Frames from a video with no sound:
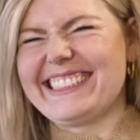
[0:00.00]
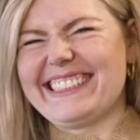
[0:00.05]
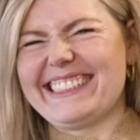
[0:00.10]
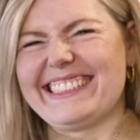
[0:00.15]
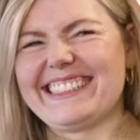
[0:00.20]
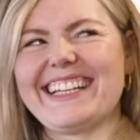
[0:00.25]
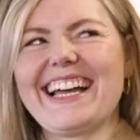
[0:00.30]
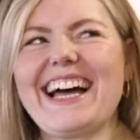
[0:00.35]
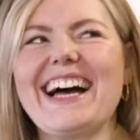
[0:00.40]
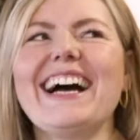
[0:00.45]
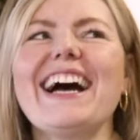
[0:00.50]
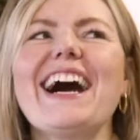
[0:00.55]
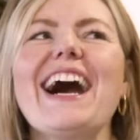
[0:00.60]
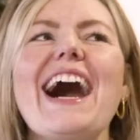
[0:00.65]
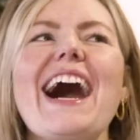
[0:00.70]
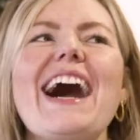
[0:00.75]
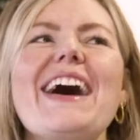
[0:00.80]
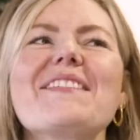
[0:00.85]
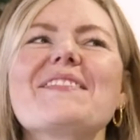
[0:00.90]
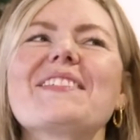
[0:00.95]
you know, because of
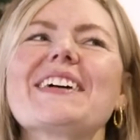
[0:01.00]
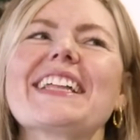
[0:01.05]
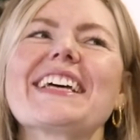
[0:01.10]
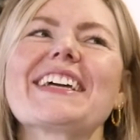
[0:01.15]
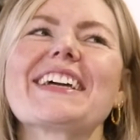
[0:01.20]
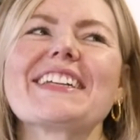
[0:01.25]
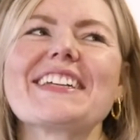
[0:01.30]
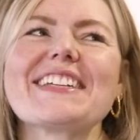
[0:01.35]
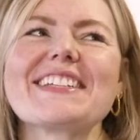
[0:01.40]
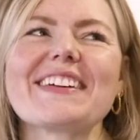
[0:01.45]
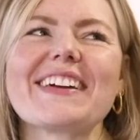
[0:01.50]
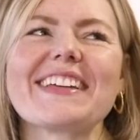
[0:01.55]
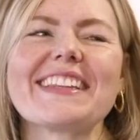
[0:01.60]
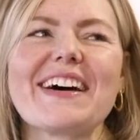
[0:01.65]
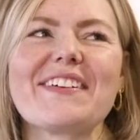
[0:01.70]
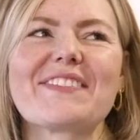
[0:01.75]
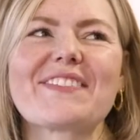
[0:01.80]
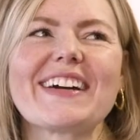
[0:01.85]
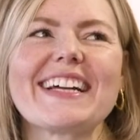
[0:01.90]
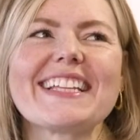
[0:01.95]
my transplant,
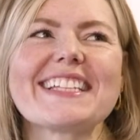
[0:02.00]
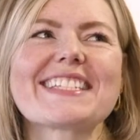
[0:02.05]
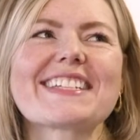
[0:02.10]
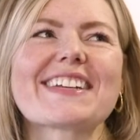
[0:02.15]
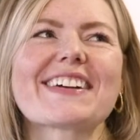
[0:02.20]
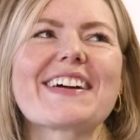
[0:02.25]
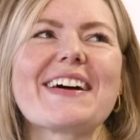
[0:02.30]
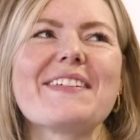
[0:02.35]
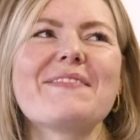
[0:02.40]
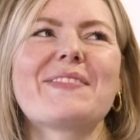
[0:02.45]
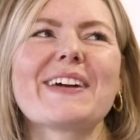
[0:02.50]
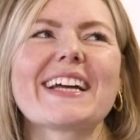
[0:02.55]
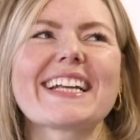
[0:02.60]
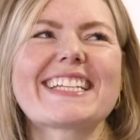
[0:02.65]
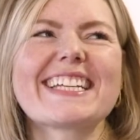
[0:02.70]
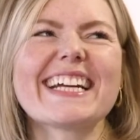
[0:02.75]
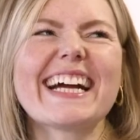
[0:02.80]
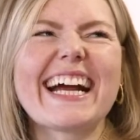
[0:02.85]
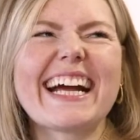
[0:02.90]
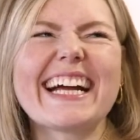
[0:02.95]
mostly I'm,
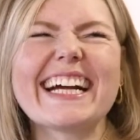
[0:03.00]
I'm